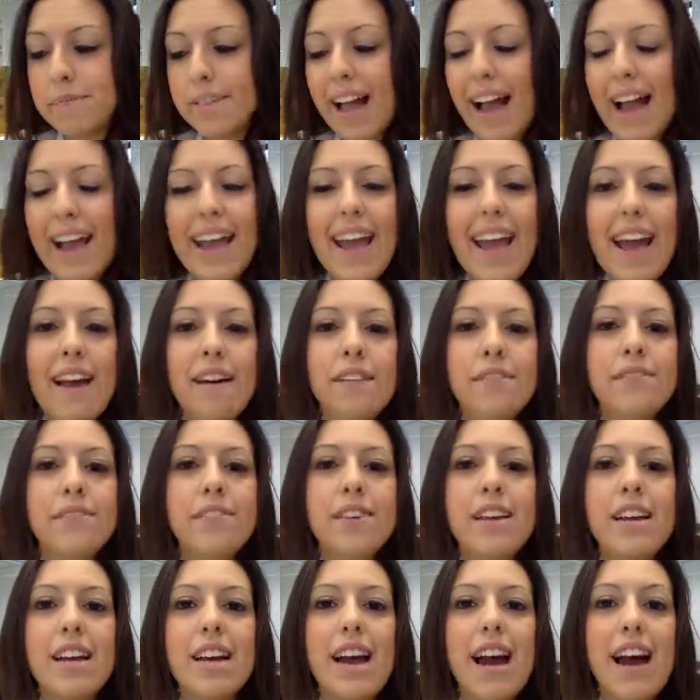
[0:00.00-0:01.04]
I have
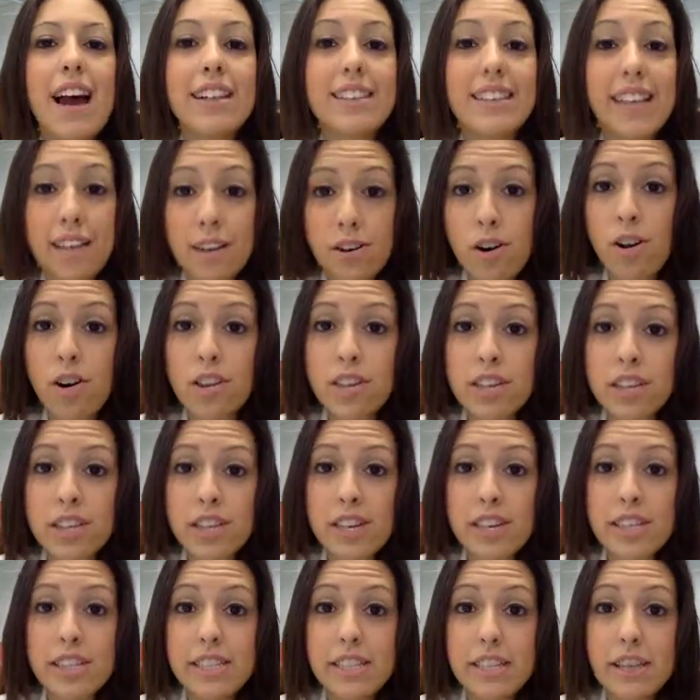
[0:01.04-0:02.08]
a technology
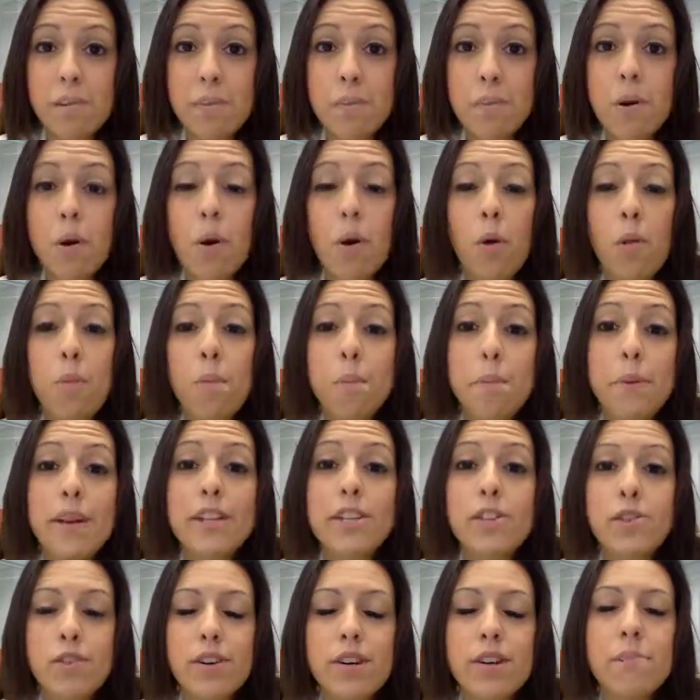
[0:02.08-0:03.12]
startup called
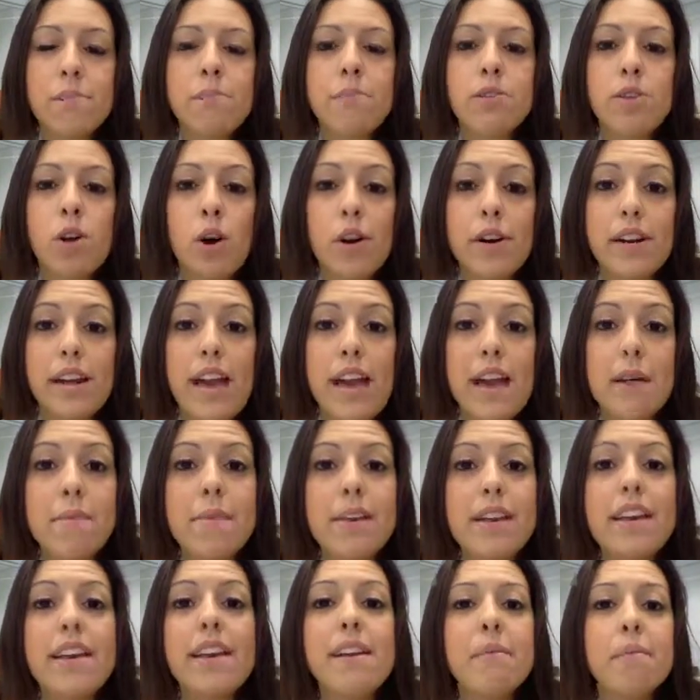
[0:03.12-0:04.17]

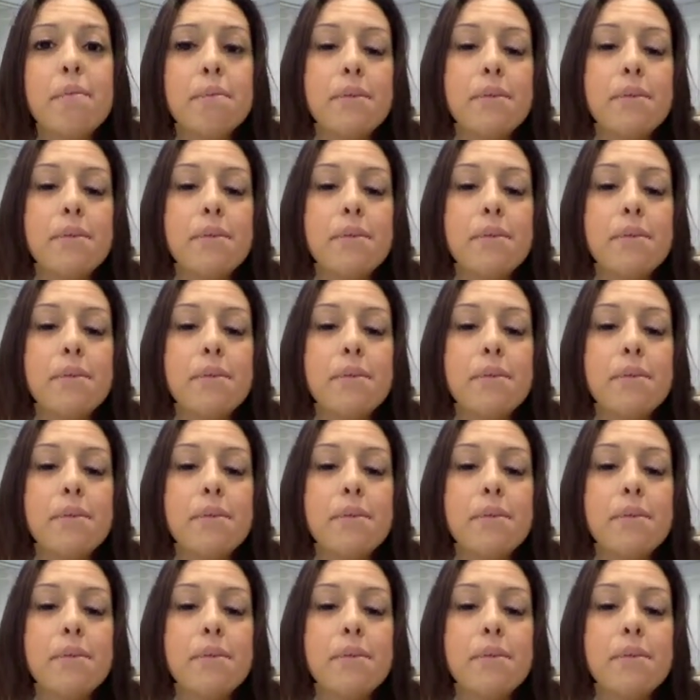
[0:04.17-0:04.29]
bdream.me,